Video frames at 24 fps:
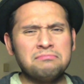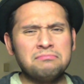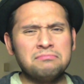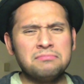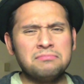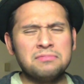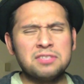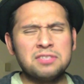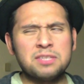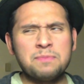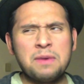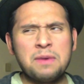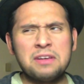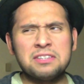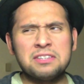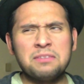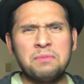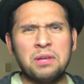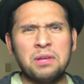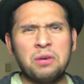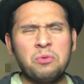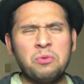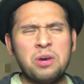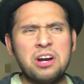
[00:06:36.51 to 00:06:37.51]
smell
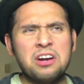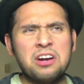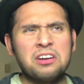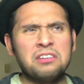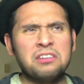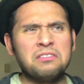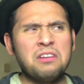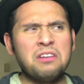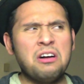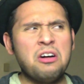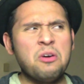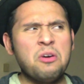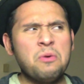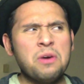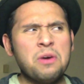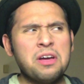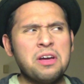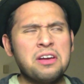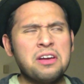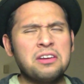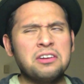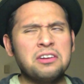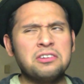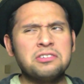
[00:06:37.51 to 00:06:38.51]
something weird in the hallway and
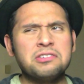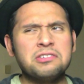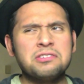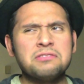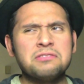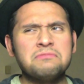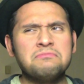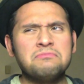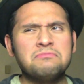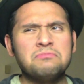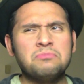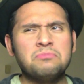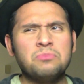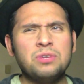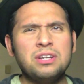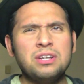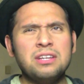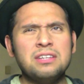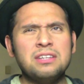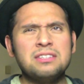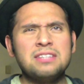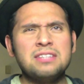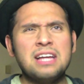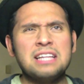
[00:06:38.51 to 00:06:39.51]
you're just, what
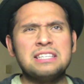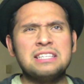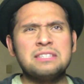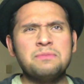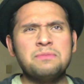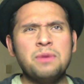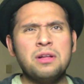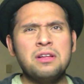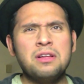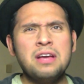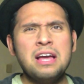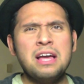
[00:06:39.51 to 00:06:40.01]
is that smell?